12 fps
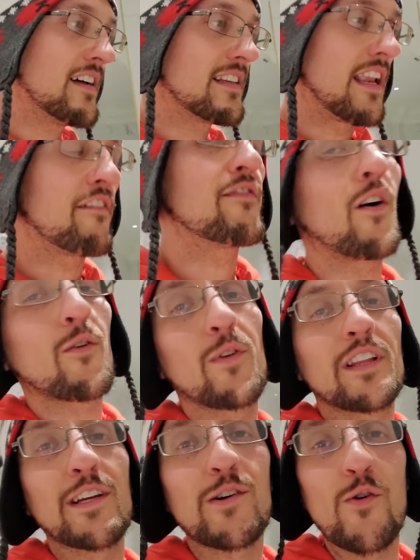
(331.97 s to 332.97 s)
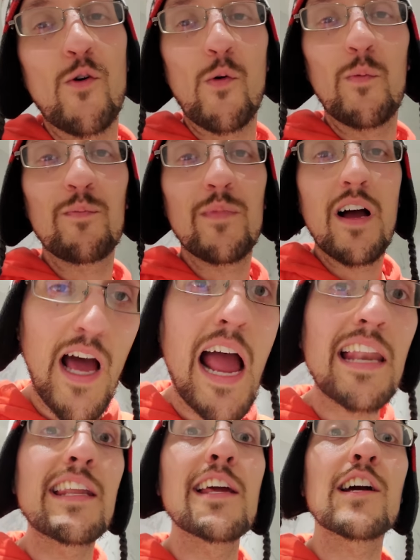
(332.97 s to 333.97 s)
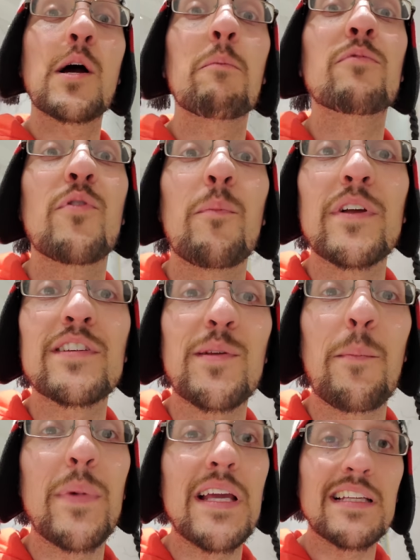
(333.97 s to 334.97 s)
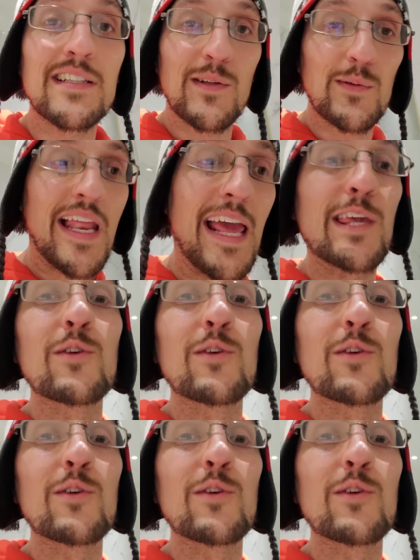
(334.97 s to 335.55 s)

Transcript: That felt really cool. Idea comes from Mister Beast, so thank